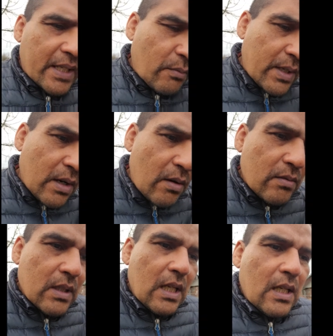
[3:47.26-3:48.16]
We don't
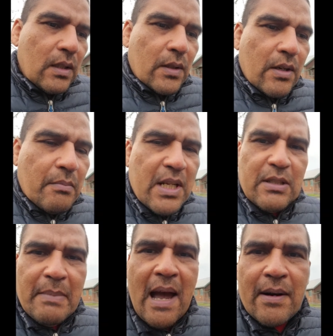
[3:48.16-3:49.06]
learn much
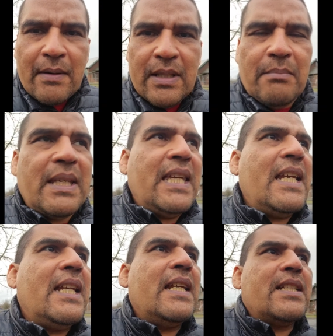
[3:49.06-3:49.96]
about her in the
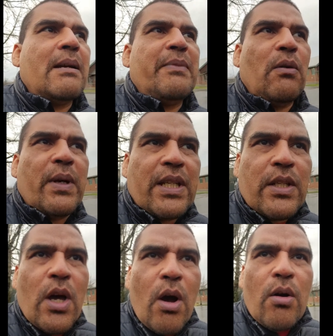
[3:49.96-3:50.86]
beginning except that we
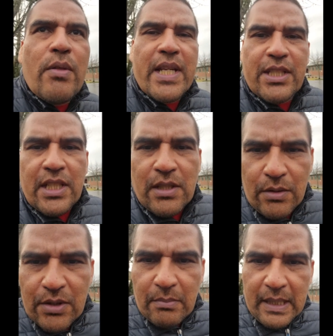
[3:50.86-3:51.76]
know that she
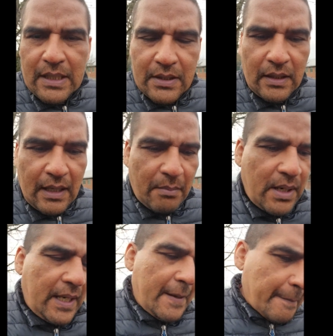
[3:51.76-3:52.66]
used to be a
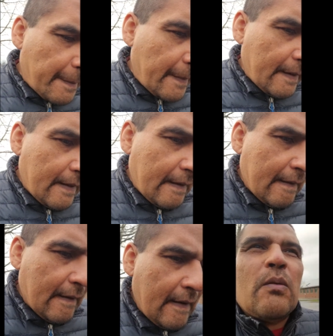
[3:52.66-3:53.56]
celebrity.
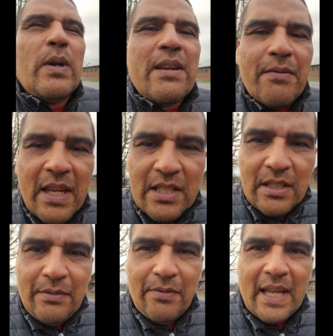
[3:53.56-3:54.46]
We
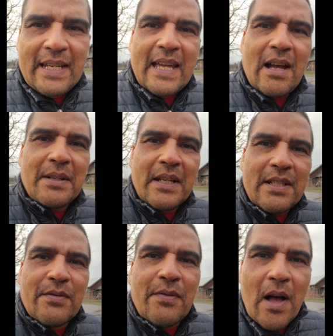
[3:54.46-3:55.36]
eventually find out that
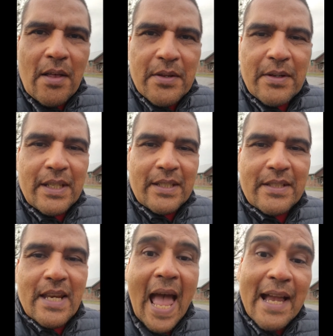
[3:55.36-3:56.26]
his father
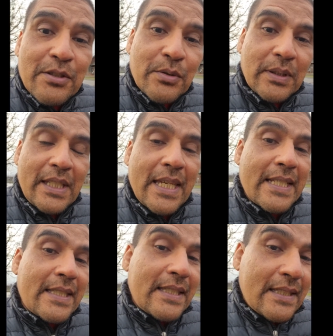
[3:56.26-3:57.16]
is actually
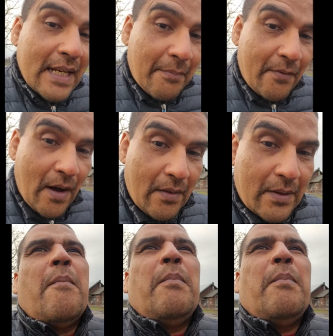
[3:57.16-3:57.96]
his stepfather.